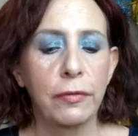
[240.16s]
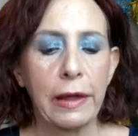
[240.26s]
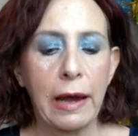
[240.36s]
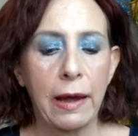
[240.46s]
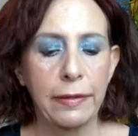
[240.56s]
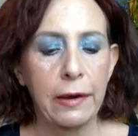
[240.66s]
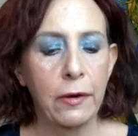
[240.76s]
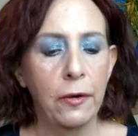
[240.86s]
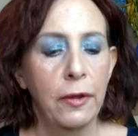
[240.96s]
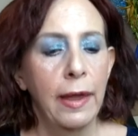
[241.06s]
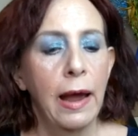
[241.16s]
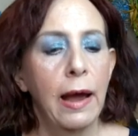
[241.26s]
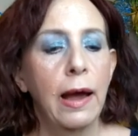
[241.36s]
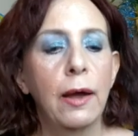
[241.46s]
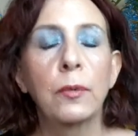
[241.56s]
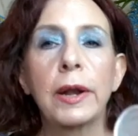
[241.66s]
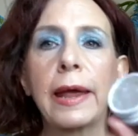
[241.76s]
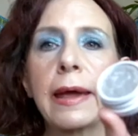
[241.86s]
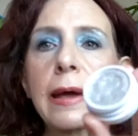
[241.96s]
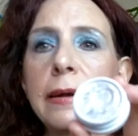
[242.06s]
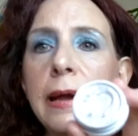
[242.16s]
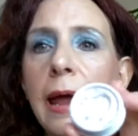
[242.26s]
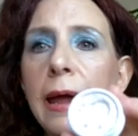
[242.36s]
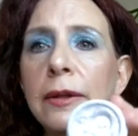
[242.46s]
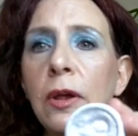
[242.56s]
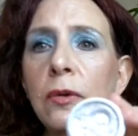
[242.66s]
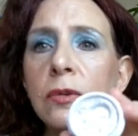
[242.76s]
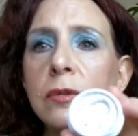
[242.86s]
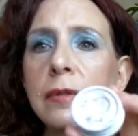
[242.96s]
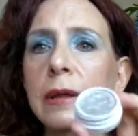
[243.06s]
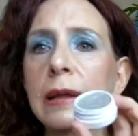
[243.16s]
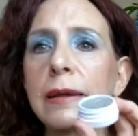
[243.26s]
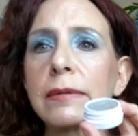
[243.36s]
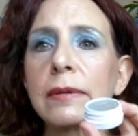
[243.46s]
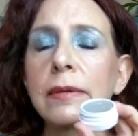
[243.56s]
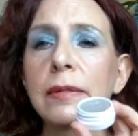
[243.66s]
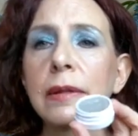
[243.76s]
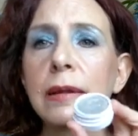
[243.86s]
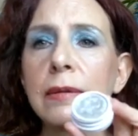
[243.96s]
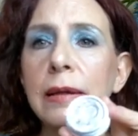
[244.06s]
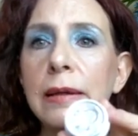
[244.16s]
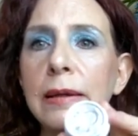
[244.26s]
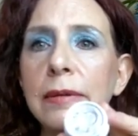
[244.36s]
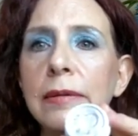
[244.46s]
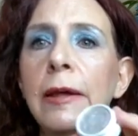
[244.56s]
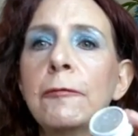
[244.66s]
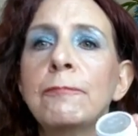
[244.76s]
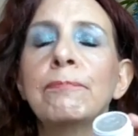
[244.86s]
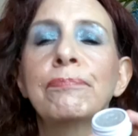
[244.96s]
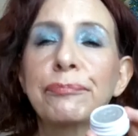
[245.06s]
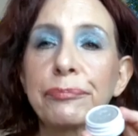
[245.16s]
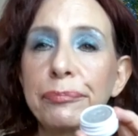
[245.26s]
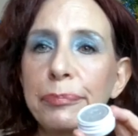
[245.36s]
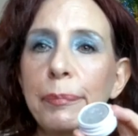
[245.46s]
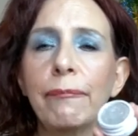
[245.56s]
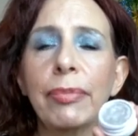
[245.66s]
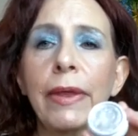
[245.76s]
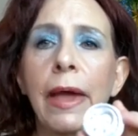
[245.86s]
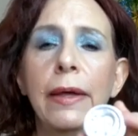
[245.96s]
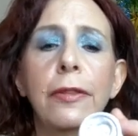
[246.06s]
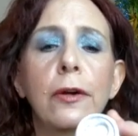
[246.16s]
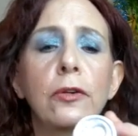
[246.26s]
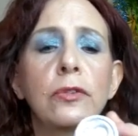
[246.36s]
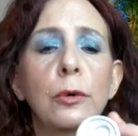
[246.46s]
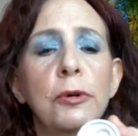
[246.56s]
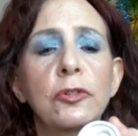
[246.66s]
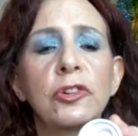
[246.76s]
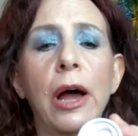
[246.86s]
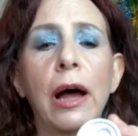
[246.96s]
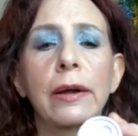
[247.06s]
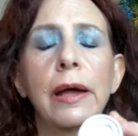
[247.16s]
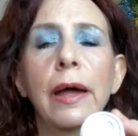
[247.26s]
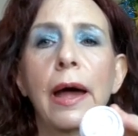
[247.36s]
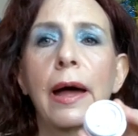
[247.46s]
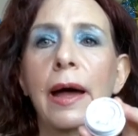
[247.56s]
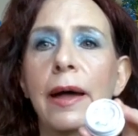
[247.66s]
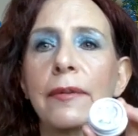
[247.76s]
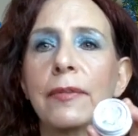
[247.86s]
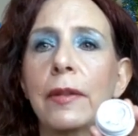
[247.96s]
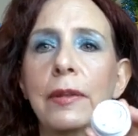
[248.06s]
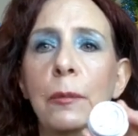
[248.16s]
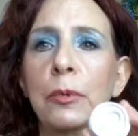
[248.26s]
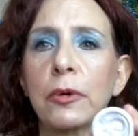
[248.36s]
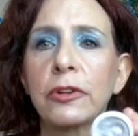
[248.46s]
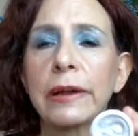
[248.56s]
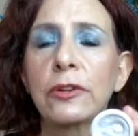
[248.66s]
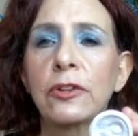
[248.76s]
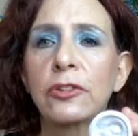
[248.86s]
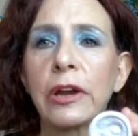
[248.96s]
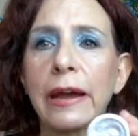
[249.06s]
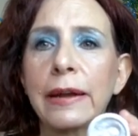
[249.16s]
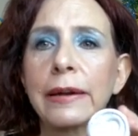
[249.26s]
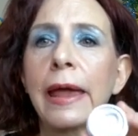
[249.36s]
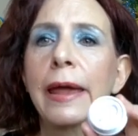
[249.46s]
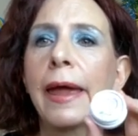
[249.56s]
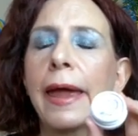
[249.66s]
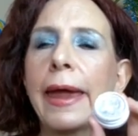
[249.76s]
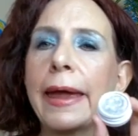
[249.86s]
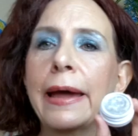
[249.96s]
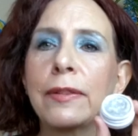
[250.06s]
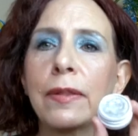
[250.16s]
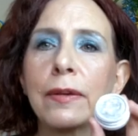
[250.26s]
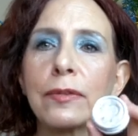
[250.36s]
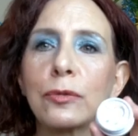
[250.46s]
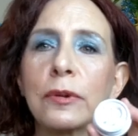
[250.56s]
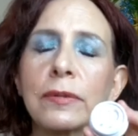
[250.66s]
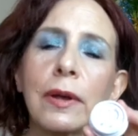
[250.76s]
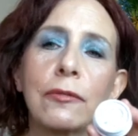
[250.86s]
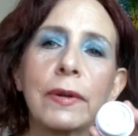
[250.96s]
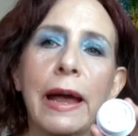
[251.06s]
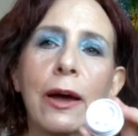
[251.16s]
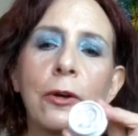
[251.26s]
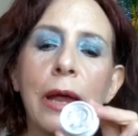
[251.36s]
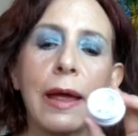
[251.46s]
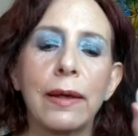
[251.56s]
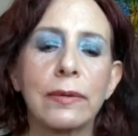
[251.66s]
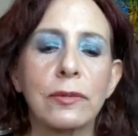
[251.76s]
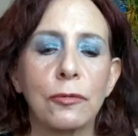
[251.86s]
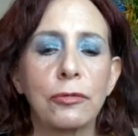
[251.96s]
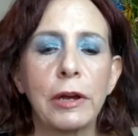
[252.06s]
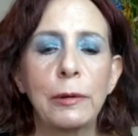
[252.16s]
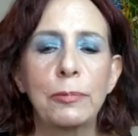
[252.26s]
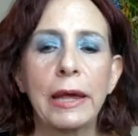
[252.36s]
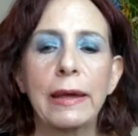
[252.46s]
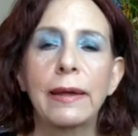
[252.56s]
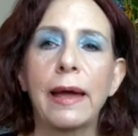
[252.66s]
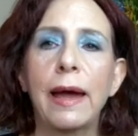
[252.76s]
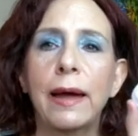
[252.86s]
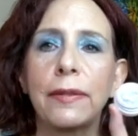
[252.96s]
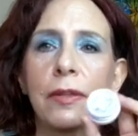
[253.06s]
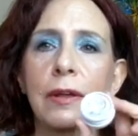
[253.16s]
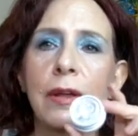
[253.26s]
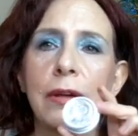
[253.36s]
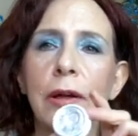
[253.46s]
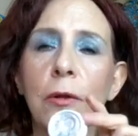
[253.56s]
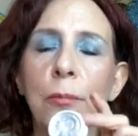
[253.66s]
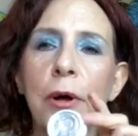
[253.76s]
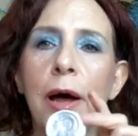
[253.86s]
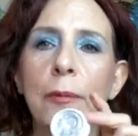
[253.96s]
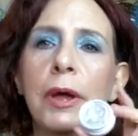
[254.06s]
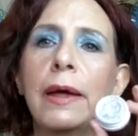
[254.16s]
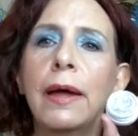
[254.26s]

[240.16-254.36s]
of the eye there, I went ahead and used this. This is their Super Shock uh, number ten shade, and this was given out as a freebie at the ColourPop